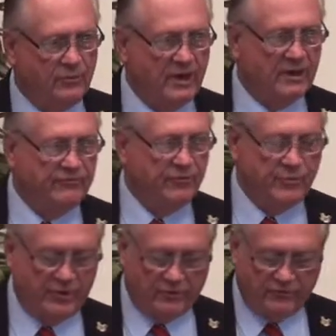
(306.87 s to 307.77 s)
We had a few
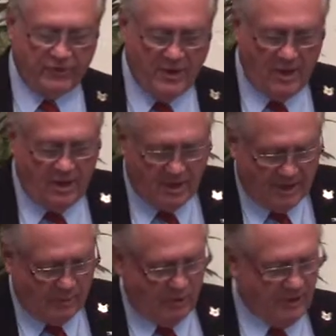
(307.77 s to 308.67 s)
beers.
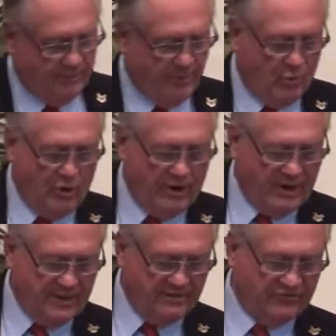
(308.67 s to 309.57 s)
And I woke up in the morning and
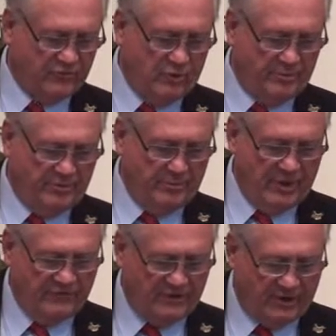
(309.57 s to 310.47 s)
I had this scribbled
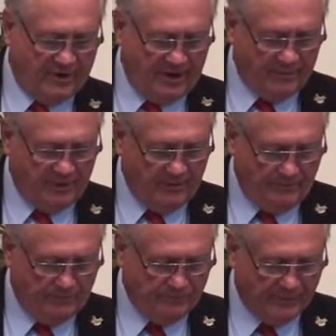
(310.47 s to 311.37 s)
mess on a
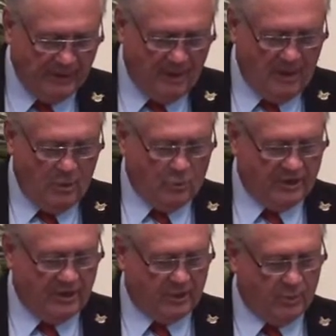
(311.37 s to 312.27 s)
napkin.
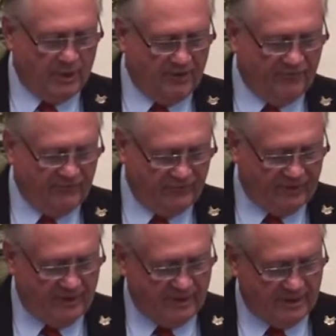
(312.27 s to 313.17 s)
Went down to breakfast
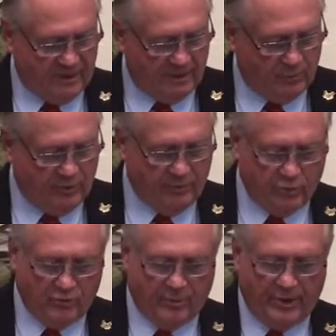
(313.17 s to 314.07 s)
and we
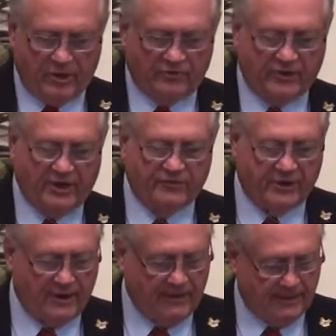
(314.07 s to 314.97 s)
would do a better sketch
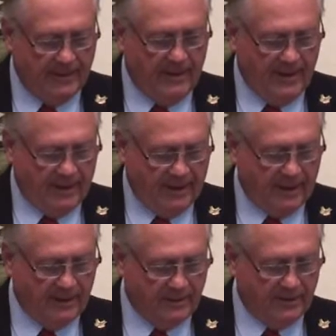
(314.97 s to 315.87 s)
on it.
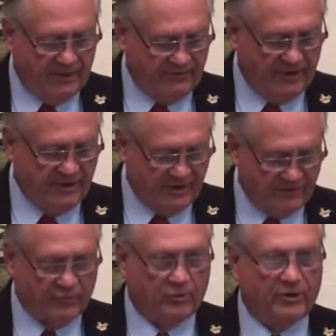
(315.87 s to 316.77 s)
And I said,
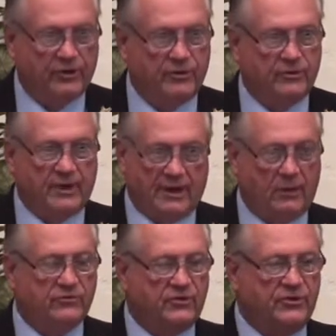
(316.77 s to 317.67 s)
yes, we're going to do that. I
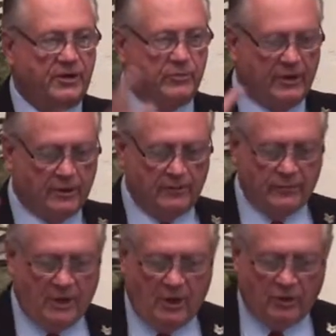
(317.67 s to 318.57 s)
was the team leader.
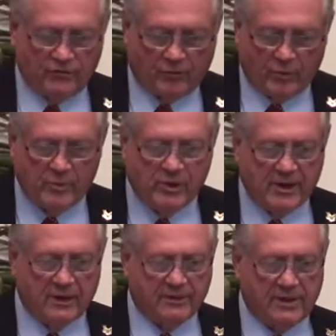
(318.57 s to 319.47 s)
So we went
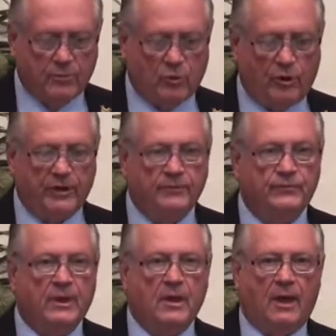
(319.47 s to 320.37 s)
out that morning
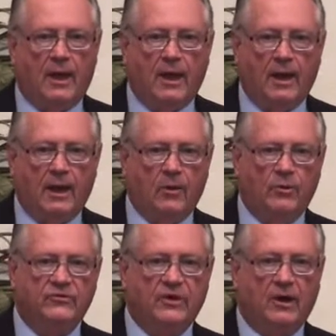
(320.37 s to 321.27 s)
and
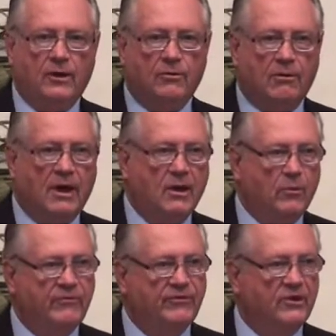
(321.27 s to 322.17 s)
we scouted around.
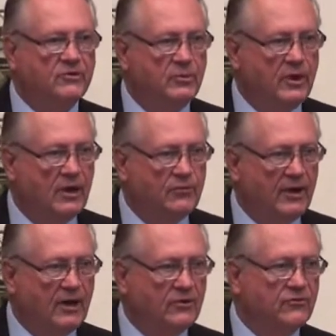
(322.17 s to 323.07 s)
We found some
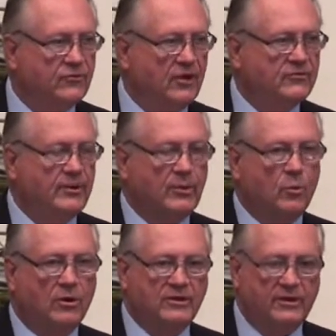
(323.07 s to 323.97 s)
contractors, saw some of the
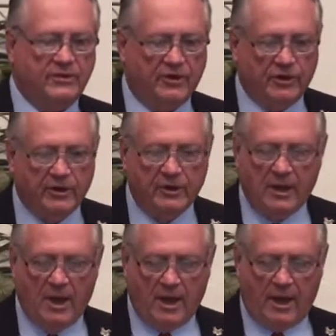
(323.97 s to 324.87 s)
work that they did.
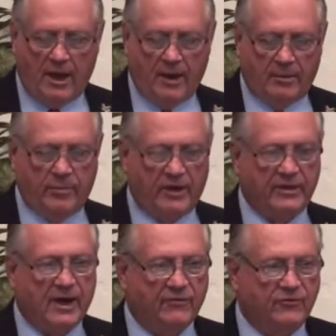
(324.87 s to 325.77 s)
And by
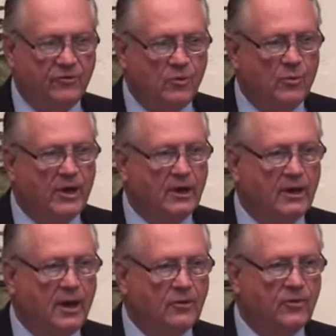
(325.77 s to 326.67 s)
the afternoon, we had a
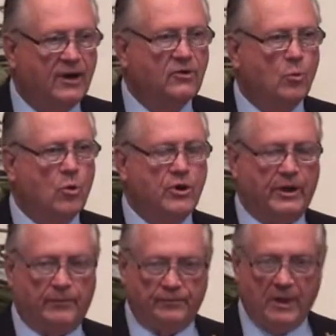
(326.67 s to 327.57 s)
contractor working.